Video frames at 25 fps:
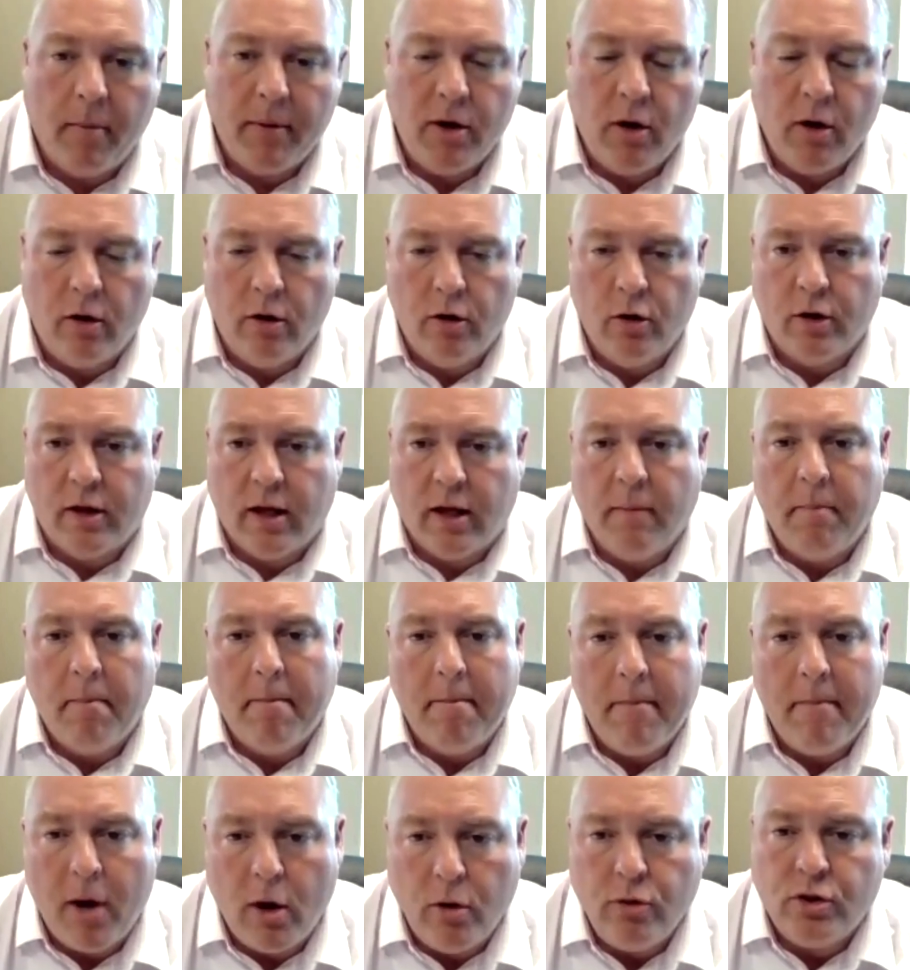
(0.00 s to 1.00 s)
But we're not
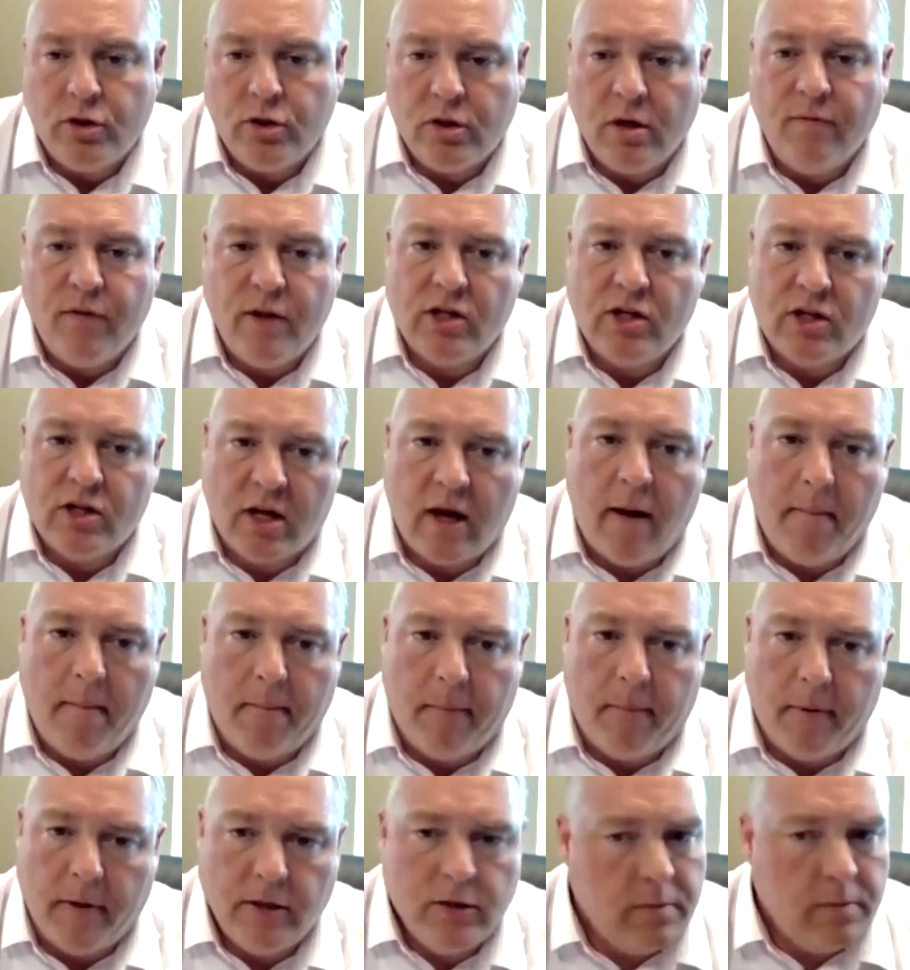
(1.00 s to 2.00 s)
looking, most of this
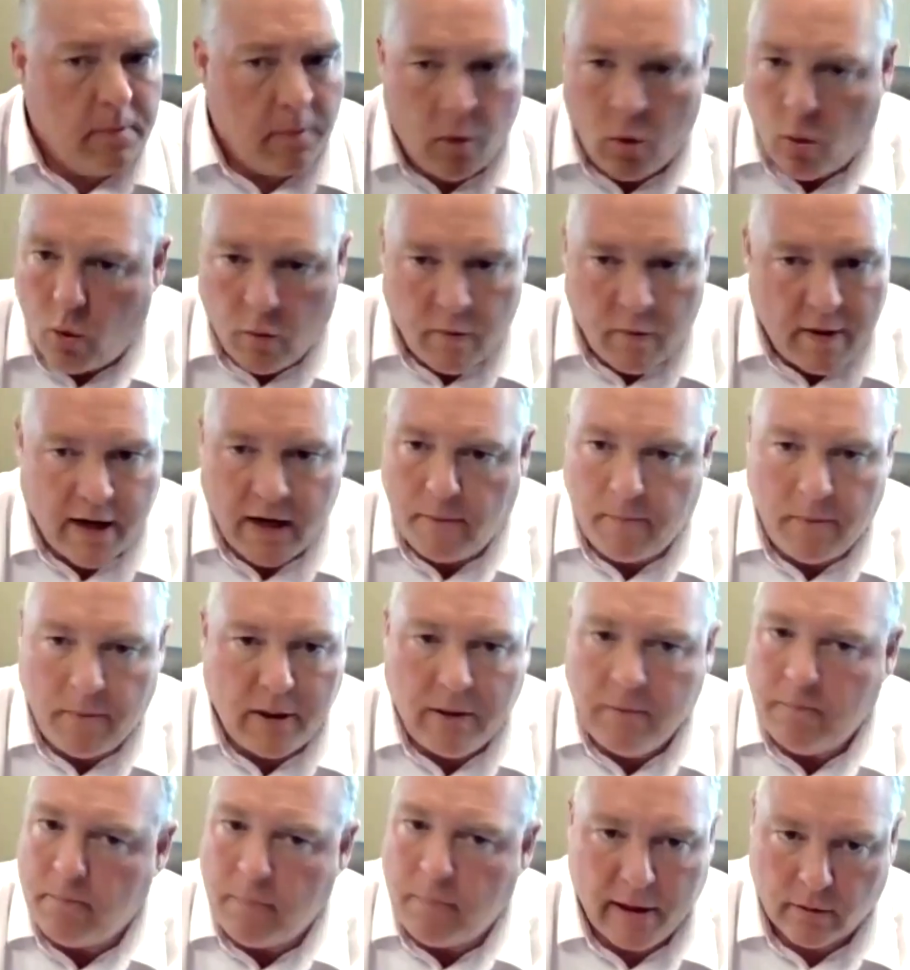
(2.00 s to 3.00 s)
company's
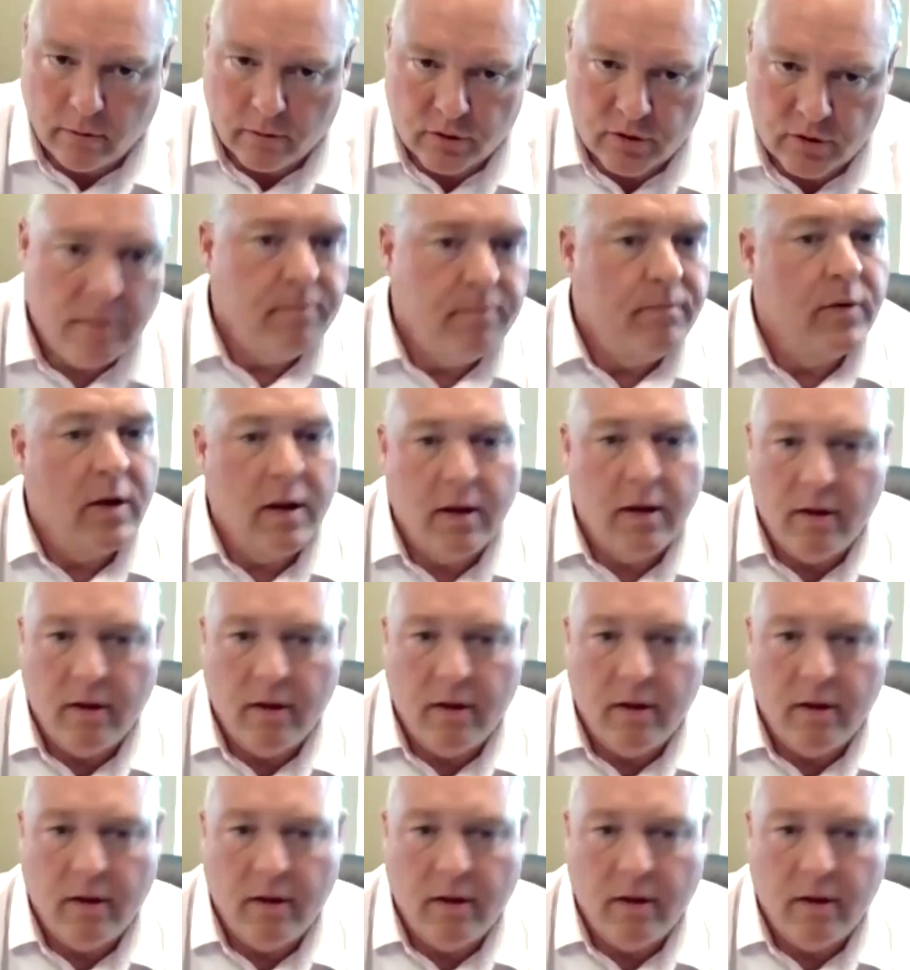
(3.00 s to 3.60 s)
already been built.